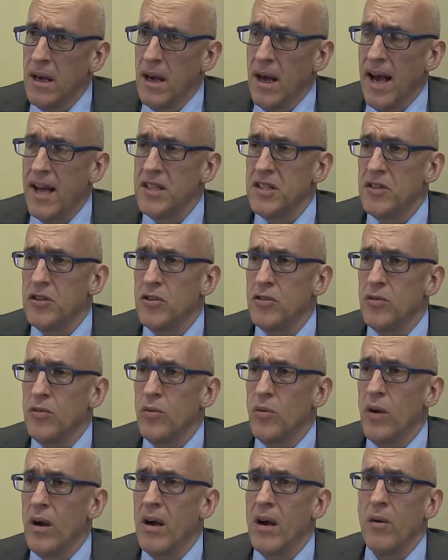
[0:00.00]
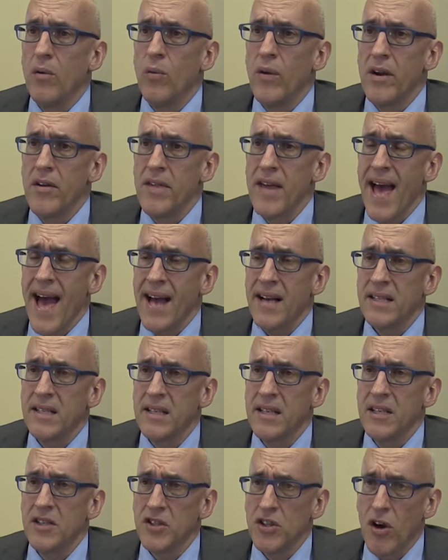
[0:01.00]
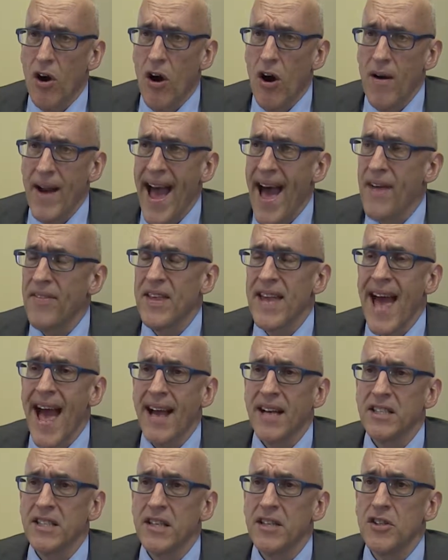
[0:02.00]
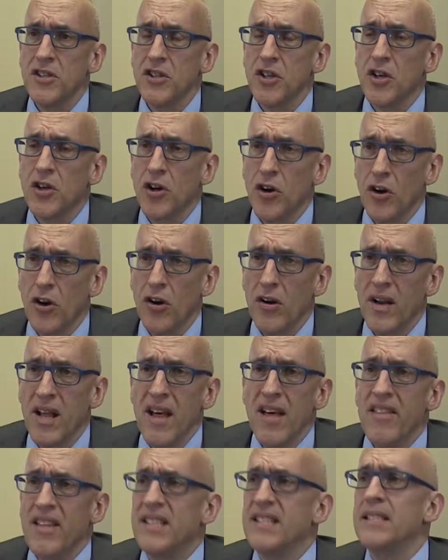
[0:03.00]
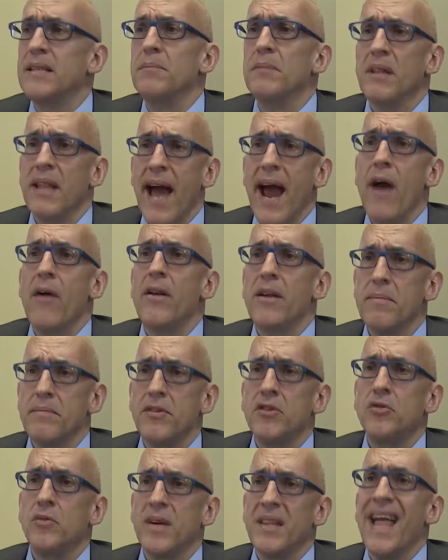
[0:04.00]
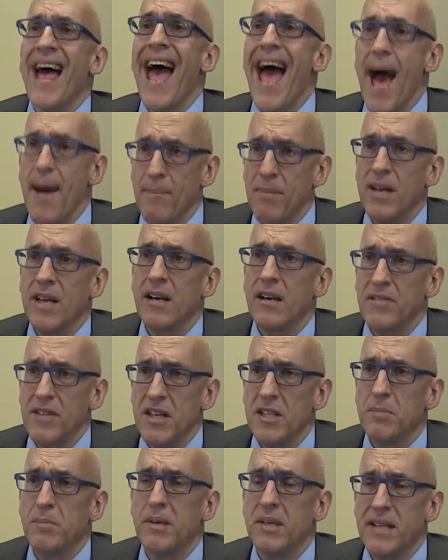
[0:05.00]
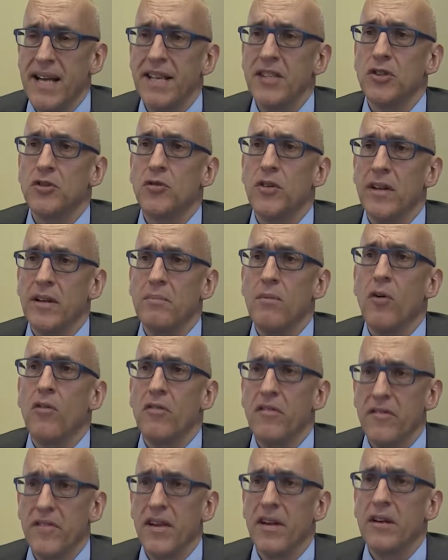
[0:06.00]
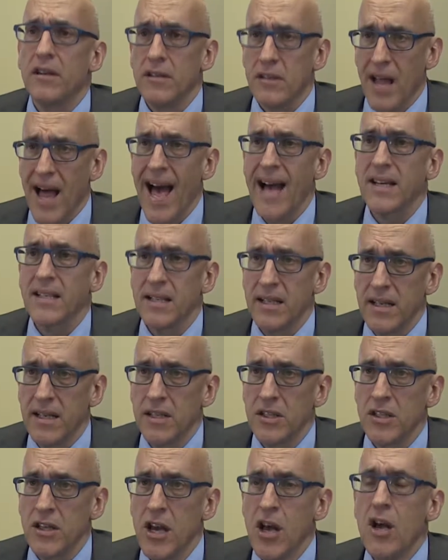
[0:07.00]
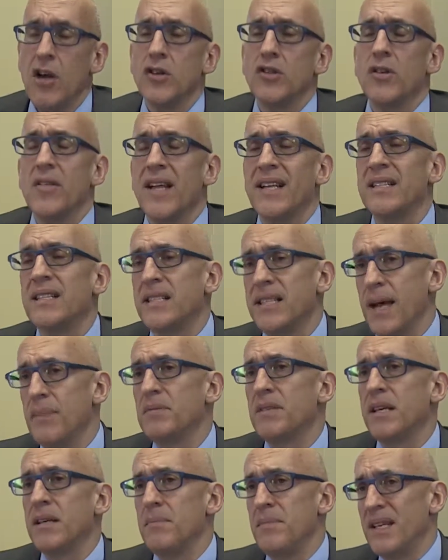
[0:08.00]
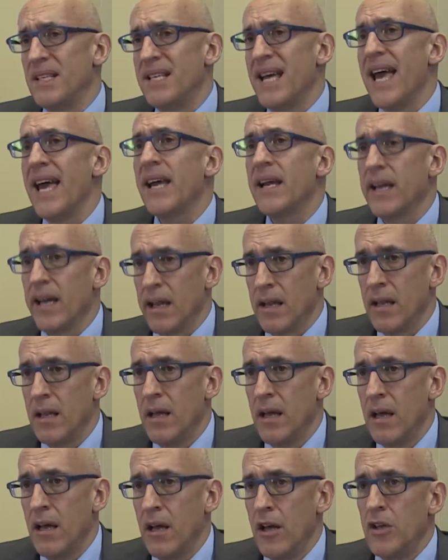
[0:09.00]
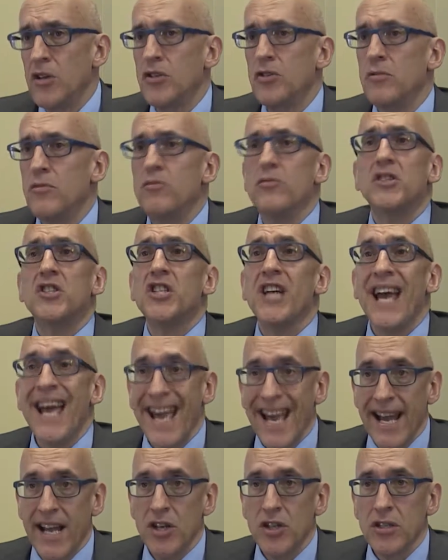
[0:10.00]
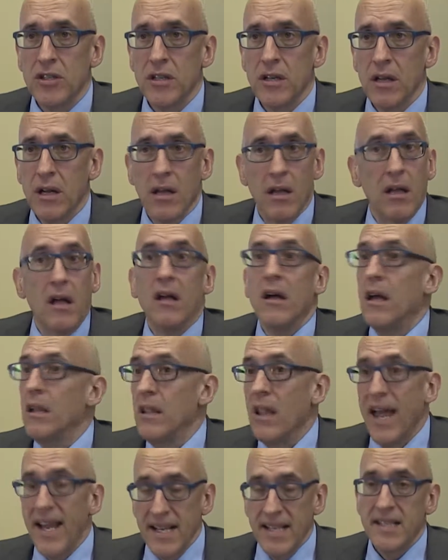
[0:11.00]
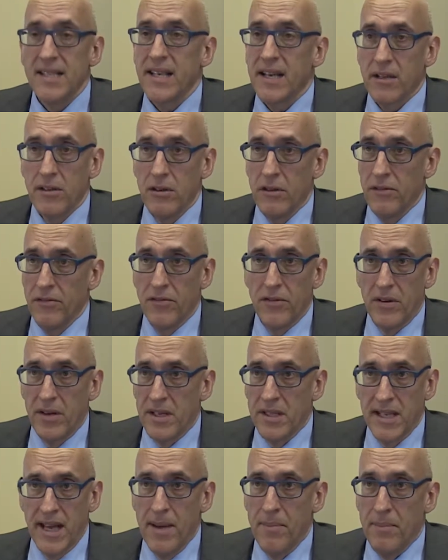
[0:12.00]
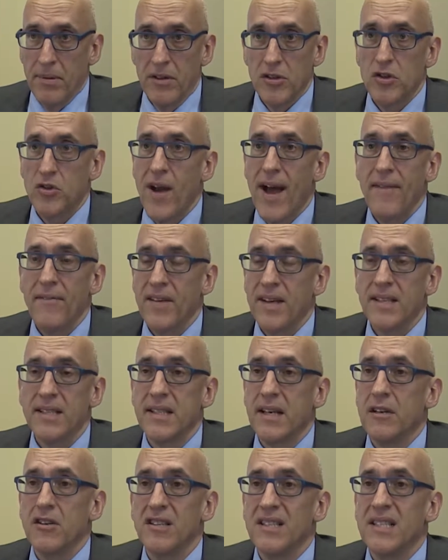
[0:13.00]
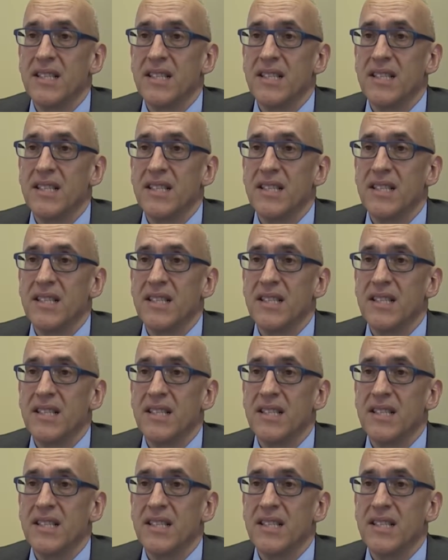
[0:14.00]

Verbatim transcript: as to uh, where the accidents are, how the accidents occurred, the similarity between the happening of these pedestrian motor vehicle accidents, so that steps can be taken to change a light signal, for example, a traffic signal